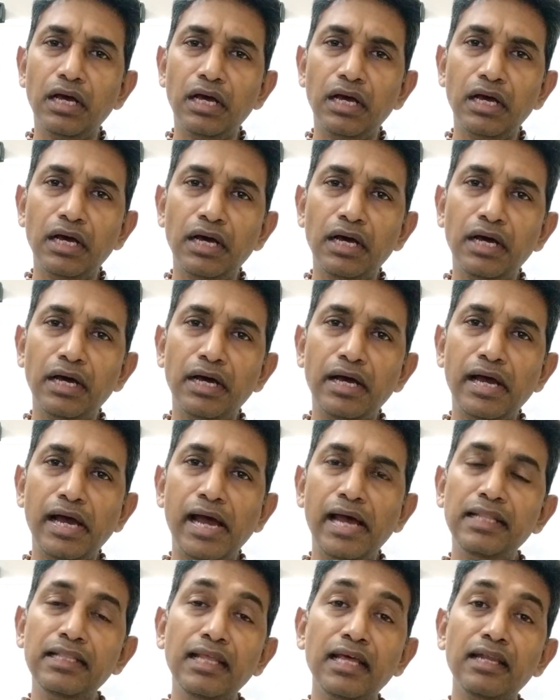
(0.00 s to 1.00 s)

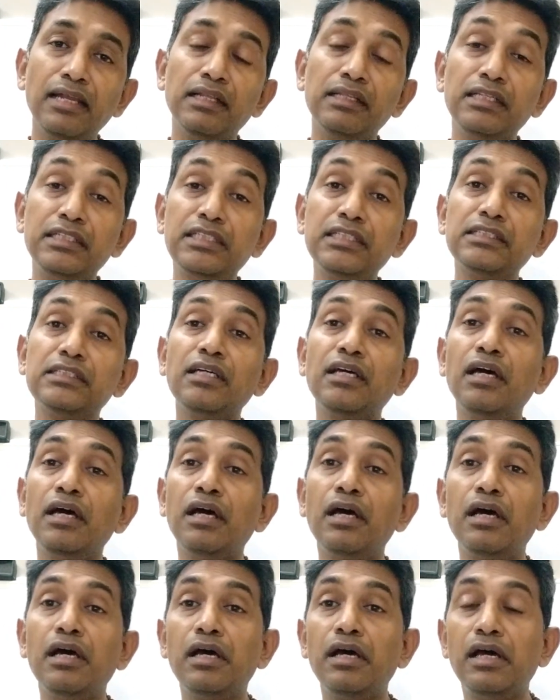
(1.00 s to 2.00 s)
And then this is
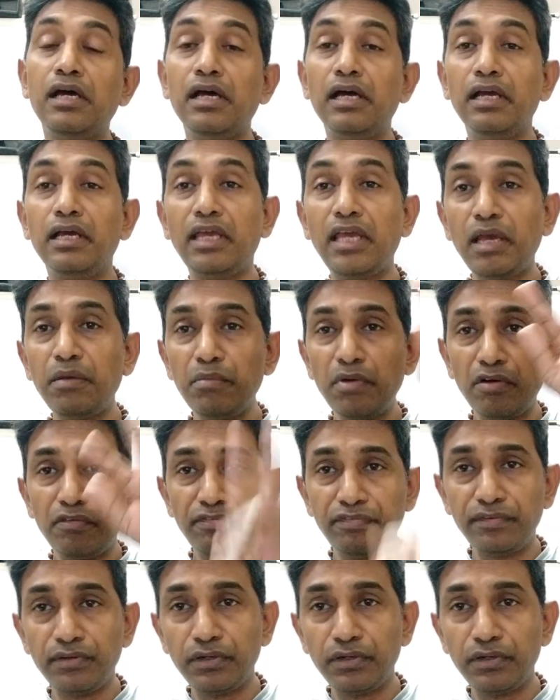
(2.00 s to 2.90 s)
the game of